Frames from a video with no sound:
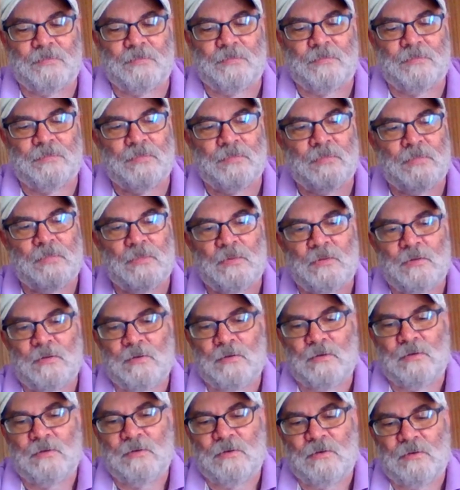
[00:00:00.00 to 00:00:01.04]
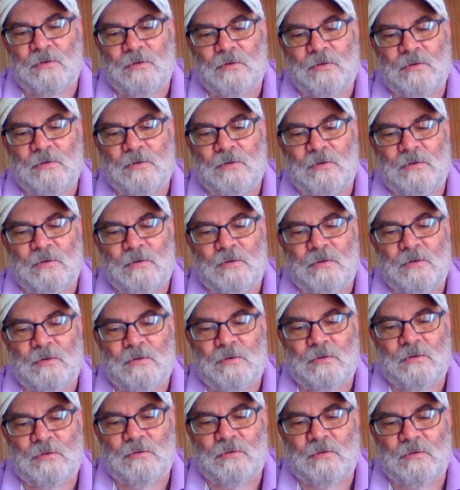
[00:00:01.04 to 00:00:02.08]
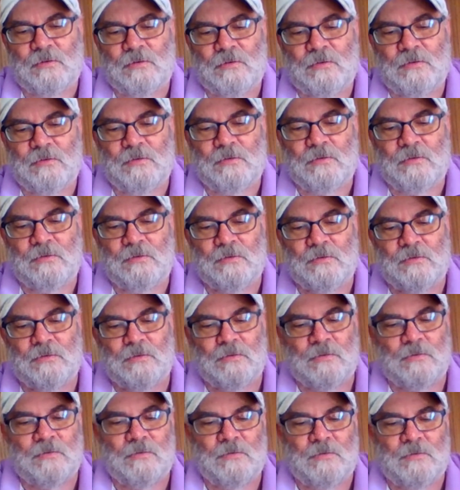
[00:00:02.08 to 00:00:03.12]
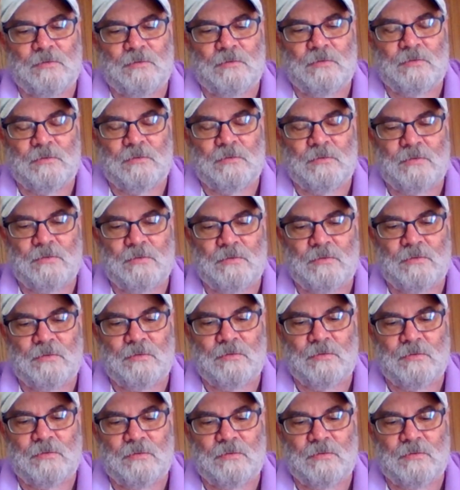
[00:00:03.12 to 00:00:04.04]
[no speech]